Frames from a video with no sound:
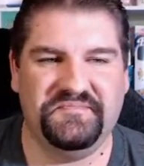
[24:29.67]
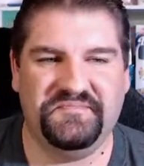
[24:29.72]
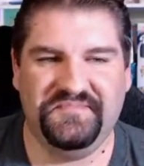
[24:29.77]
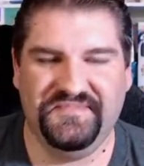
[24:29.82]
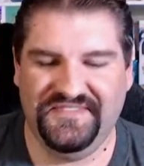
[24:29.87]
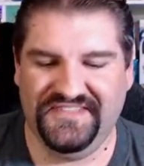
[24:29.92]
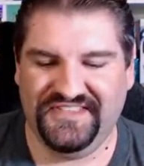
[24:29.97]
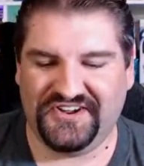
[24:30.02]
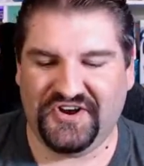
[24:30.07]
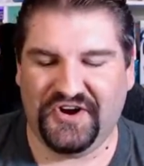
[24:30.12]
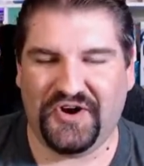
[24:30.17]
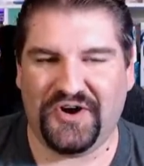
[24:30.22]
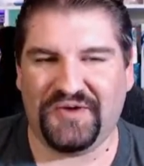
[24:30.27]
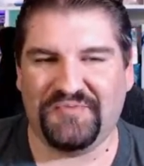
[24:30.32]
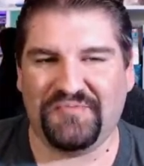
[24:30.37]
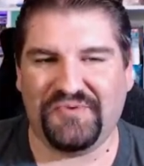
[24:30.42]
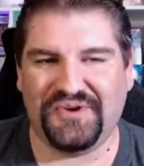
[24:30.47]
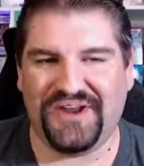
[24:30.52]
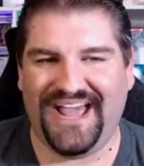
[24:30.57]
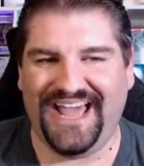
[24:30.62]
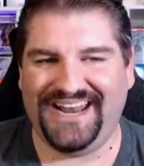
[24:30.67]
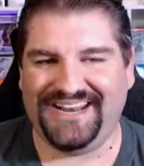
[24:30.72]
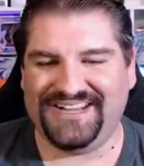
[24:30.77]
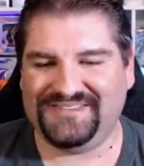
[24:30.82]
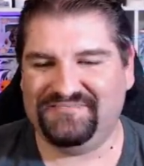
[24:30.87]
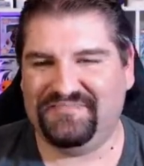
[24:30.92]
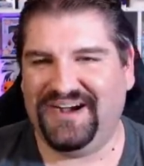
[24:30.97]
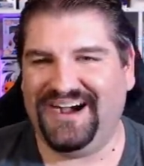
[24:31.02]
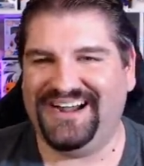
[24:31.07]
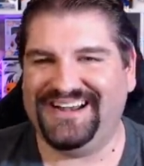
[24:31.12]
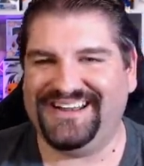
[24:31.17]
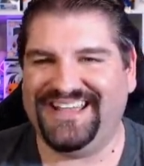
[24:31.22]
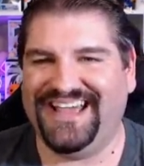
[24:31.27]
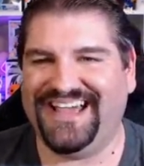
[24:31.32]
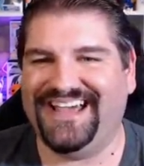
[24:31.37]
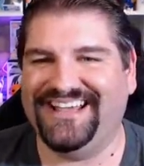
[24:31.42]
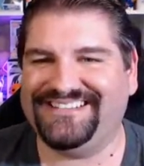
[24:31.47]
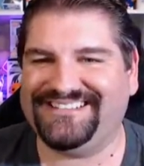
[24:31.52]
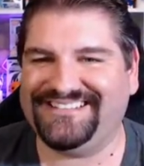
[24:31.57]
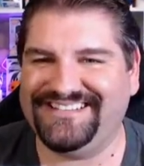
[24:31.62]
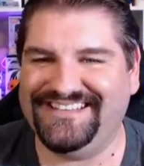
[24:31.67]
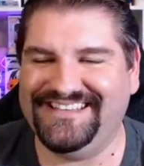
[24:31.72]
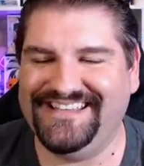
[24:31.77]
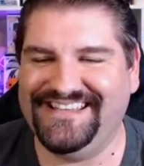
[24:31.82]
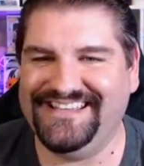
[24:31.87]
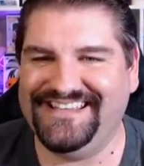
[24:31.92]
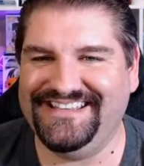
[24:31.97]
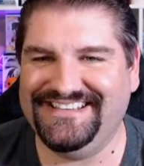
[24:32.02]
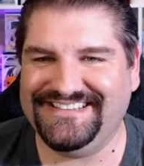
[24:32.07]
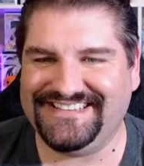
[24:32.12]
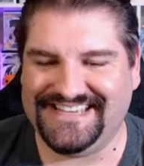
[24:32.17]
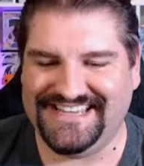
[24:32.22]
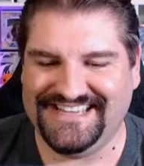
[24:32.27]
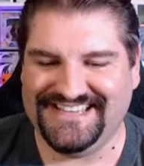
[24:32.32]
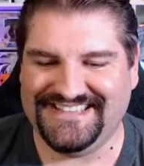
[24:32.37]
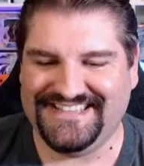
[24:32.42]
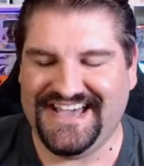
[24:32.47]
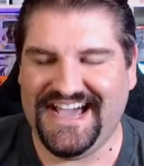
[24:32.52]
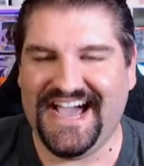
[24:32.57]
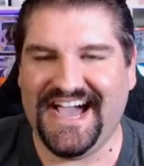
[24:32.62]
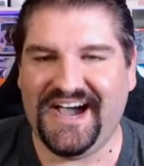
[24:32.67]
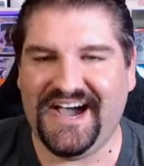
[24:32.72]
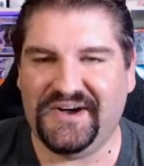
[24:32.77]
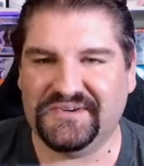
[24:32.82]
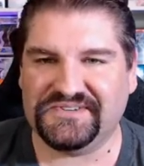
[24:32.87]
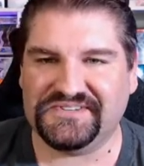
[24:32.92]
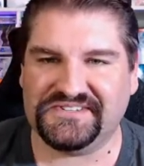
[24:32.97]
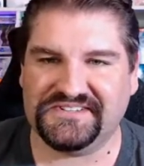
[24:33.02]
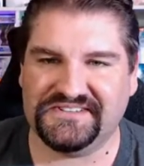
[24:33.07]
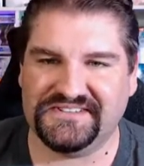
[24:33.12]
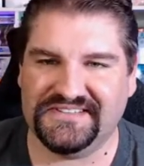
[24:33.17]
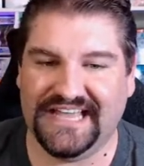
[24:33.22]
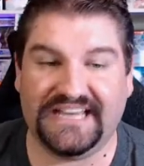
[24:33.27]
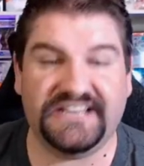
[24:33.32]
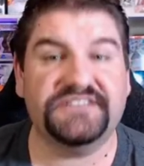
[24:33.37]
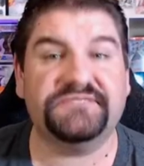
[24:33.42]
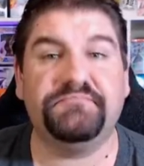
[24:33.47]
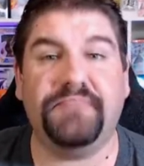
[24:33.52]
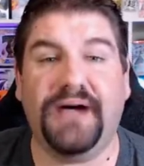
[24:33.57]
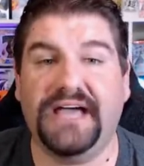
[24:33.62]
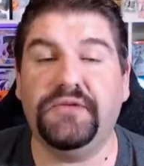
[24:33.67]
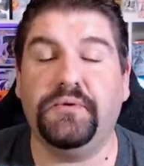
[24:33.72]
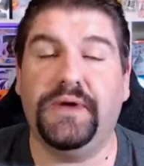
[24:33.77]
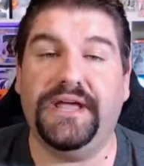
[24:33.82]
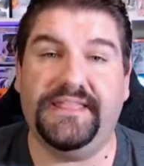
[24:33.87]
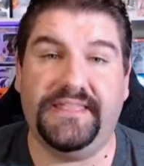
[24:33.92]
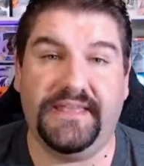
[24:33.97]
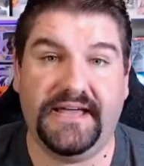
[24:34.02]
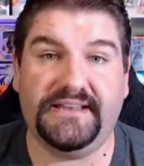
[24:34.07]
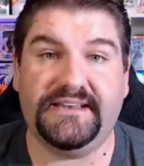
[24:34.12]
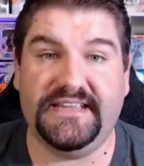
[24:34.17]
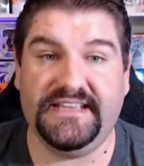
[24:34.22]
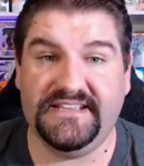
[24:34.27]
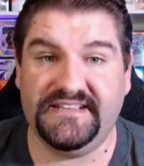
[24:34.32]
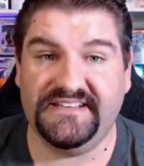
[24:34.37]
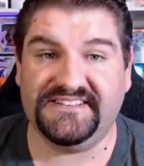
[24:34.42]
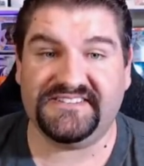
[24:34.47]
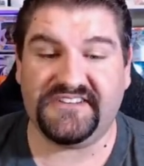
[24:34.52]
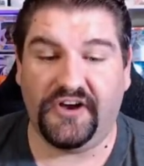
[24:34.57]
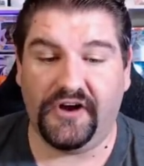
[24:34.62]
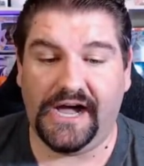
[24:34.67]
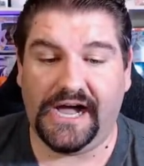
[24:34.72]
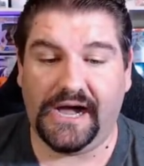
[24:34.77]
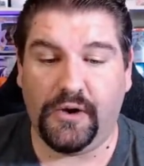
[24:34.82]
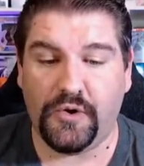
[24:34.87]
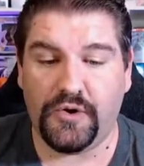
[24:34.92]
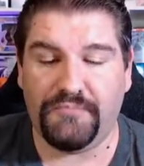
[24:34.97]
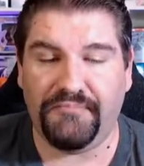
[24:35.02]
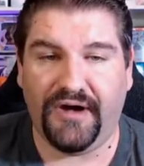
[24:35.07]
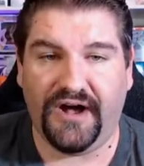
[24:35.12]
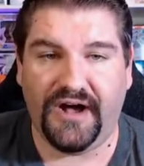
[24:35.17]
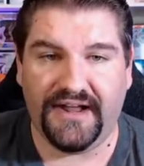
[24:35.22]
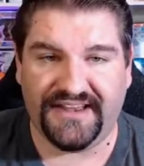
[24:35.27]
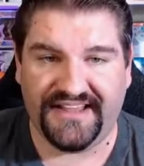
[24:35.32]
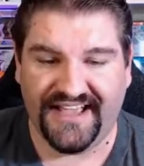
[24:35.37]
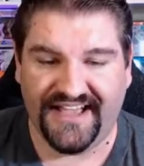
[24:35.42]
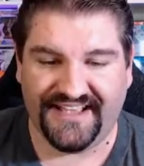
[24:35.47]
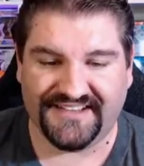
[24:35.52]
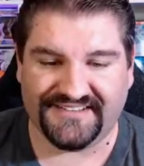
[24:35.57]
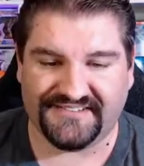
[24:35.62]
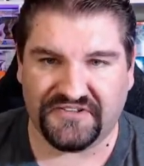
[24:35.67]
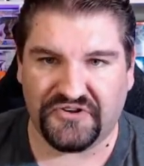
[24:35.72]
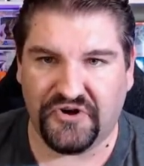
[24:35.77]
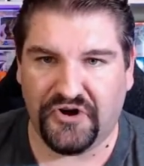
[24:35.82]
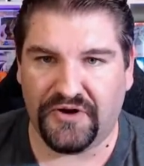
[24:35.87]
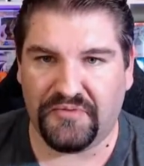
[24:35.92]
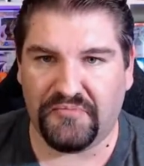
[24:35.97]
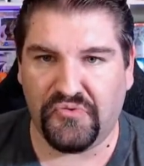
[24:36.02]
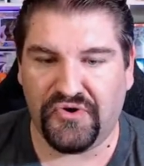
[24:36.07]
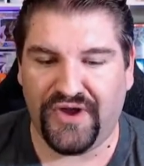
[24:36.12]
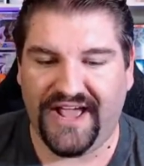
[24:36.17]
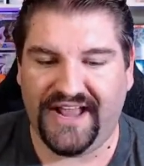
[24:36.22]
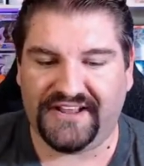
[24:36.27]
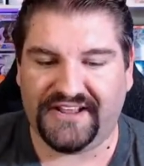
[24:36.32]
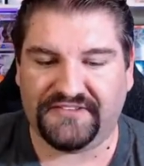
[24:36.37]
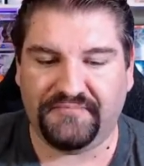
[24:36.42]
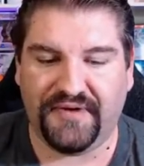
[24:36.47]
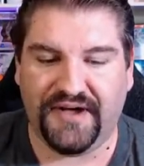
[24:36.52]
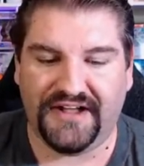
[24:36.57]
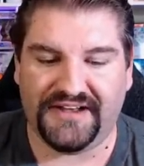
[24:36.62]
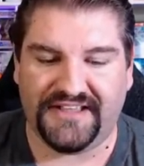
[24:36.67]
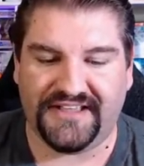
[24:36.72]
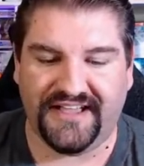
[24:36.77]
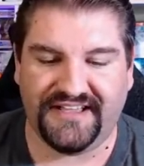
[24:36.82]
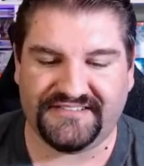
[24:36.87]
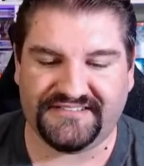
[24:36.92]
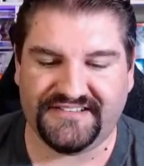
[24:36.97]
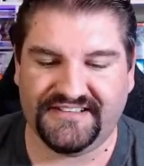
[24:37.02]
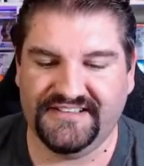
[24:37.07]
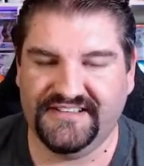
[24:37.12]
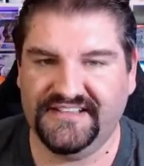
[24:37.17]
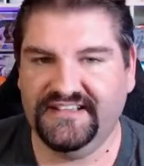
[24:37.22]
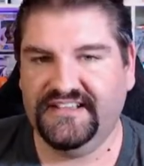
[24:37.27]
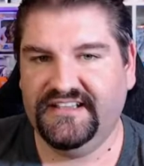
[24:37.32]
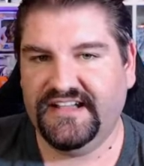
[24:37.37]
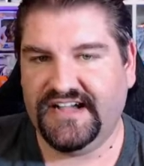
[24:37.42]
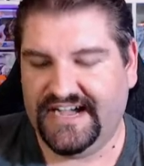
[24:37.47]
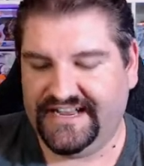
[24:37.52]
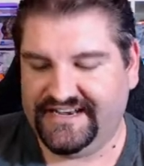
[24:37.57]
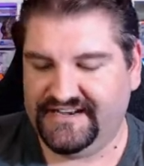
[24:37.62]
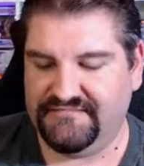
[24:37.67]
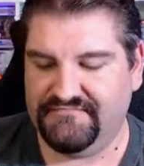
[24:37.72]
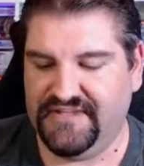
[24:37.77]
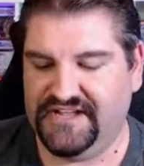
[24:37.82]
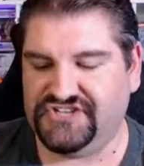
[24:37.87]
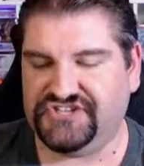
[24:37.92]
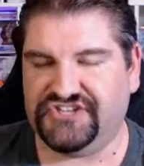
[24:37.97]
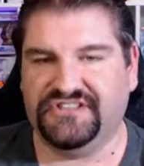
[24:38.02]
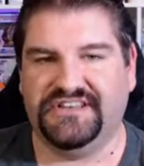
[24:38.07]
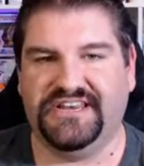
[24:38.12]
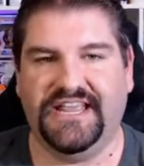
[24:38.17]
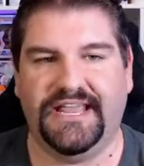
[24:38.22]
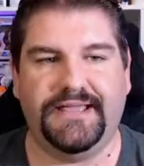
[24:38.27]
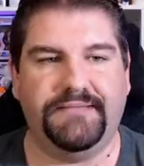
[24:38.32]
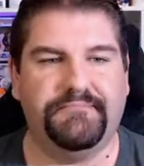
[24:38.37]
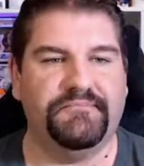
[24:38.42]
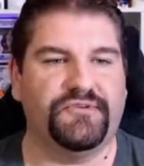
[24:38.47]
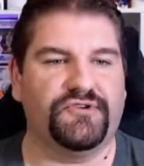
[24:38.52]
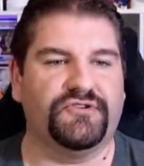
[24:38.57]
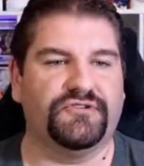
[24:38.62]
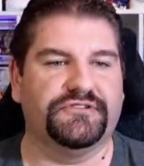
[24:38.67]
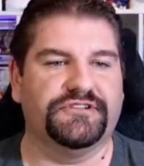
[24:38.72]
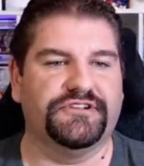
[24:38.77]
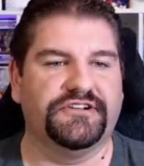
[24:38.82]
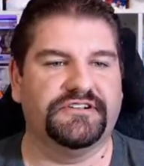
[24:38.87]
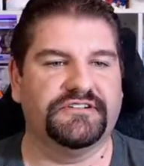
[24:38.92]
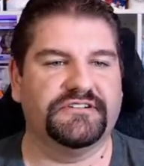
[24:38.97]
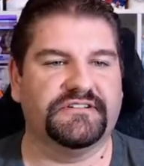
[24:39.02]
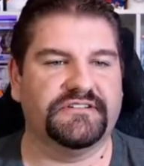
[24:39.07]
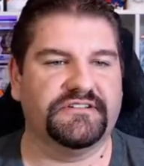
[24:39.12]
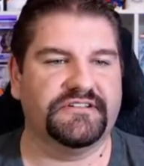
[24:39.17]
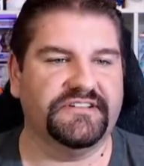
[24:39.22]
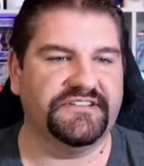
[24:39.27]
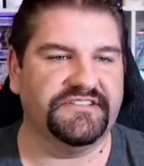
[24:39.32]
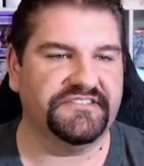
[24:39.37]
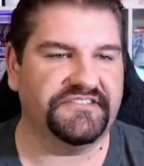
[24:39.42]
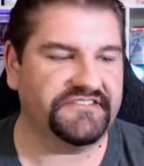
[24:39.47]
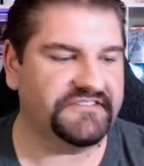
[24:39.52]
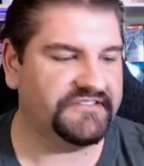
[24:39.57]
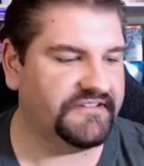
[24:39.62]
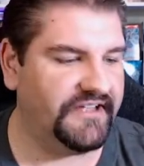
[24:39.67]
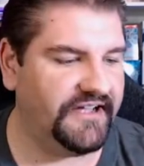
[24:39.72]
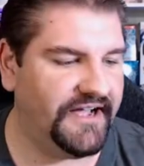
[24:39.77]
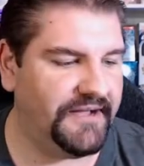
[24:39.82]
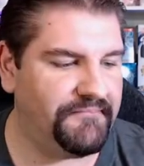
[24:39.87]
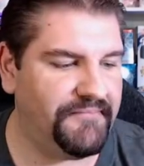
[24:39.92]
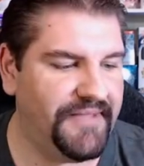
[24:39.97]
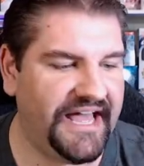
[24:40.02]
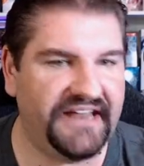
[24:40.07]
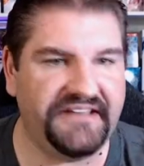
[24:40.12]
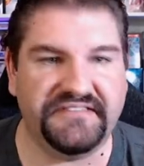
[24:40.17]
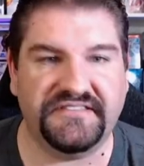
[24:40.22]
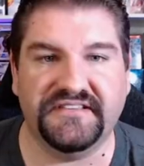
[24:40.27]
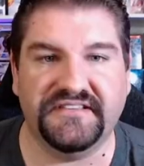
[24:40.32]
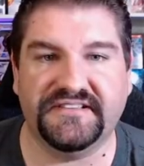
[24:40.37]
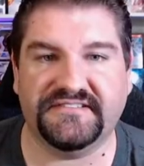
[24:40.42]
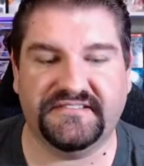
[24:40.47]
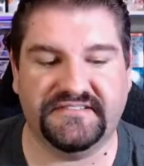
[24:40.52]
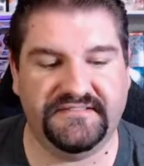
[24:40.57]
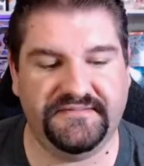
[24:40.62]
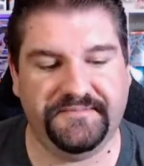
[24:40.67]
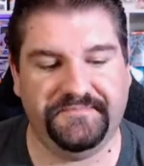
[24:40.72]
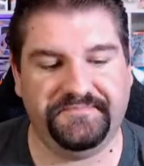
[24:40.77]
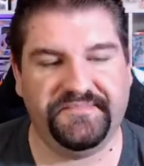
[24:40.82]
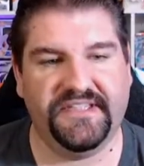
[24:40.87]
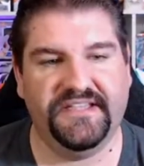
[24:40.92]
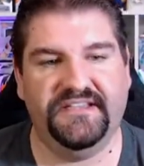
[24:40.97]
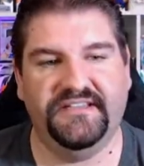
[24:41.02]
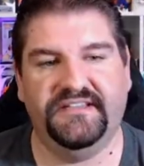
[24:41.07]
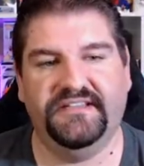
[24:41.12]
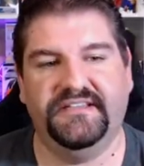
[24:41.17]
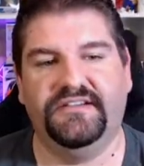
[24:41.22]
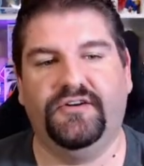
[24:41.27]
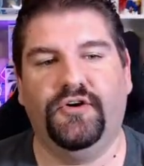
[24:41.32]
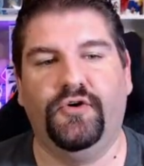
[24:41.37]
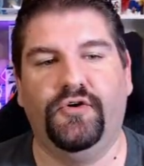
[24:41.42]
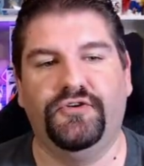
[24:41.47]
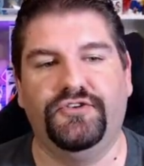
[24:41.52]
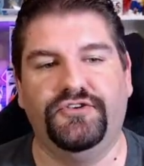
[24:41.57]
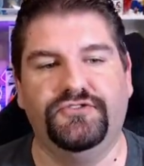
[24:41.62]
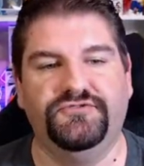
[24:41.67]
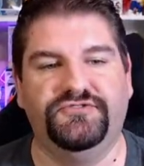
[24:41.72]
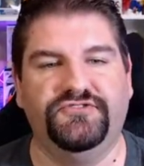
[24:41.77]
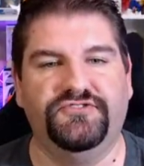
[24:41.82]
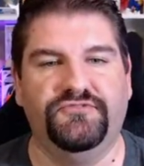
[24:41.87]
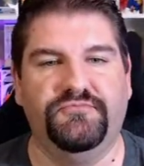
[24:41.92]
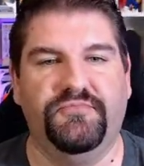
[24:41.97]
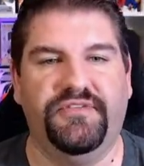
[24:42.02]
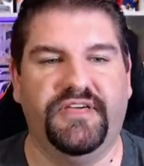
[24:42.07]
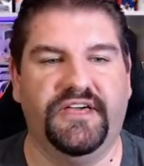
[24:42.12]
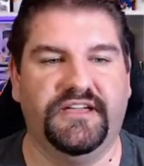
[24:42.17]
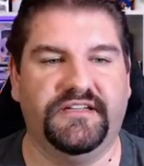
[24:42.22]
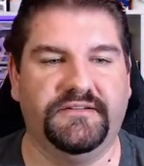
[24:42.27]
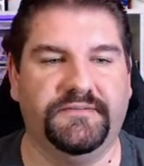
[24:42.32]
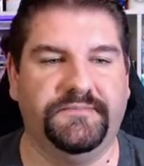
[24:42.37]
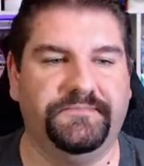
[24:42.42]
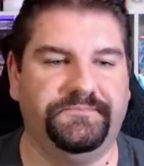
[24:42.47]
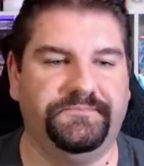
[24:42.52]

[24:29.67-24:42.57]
The Cardboard Addicts podcast is in the house. That is, by the way, that is our podcast, the Cardboard Addicts podcast. I didn't mention the name earlier because I'm bad at this whole YouTube thing.